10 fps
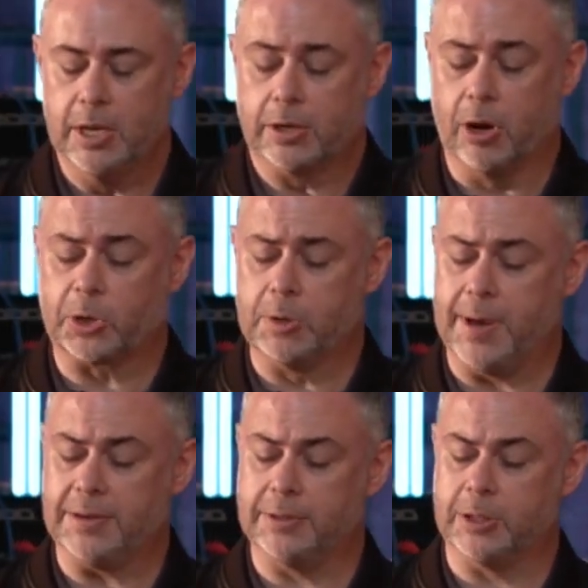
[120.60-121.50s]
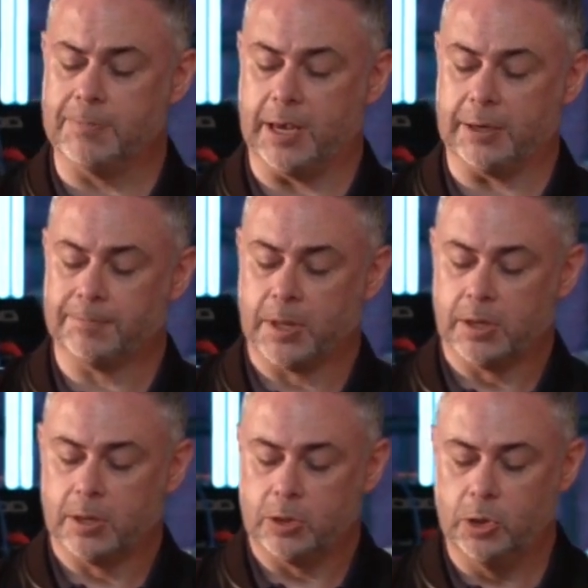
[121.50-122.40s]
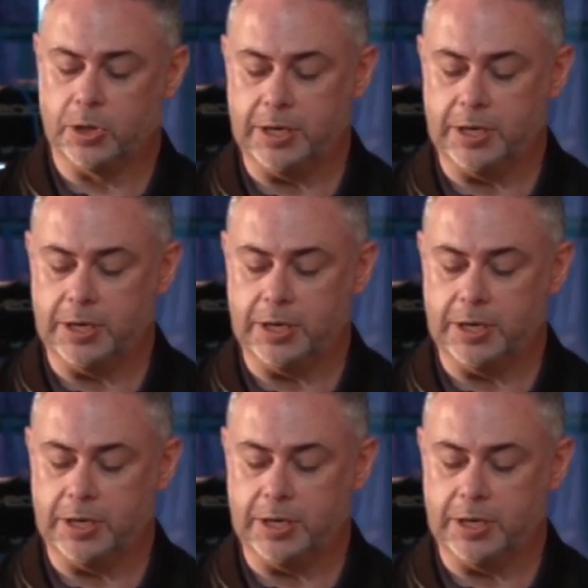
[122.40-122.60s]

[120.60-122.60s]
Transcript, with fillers: God commanded the man, You can